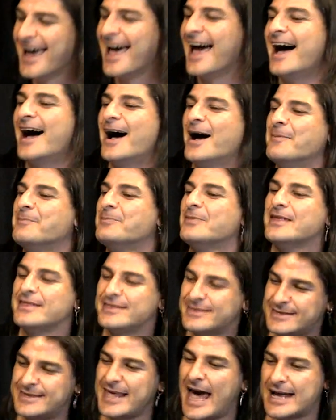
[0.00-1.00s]
Um,
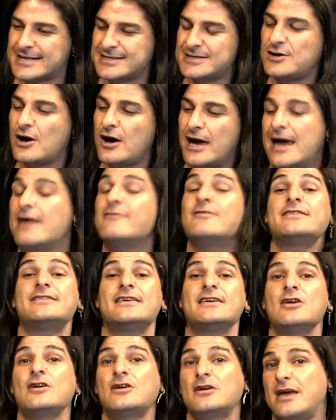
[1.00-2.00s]
That's got
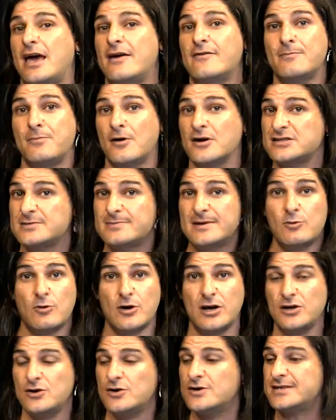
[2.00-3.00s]
everything you could ever possibly
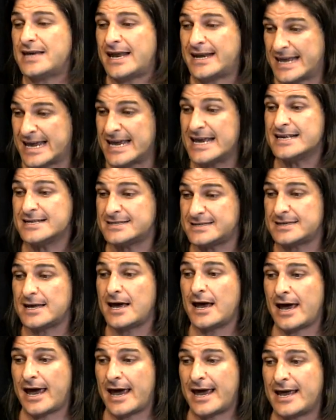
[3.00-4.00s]
want to use and is
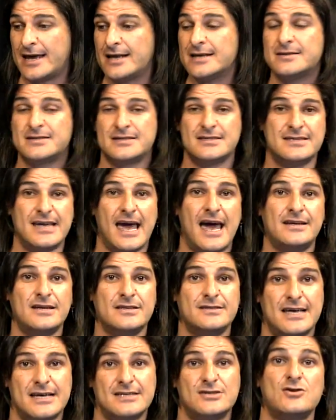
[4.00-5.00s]
a
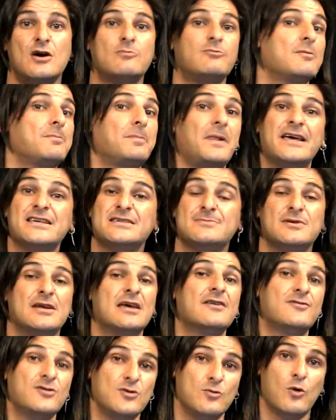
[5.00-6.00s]
standard desktop replacement
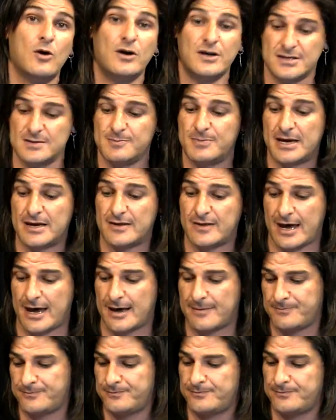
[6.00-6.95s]
if you want it to be that.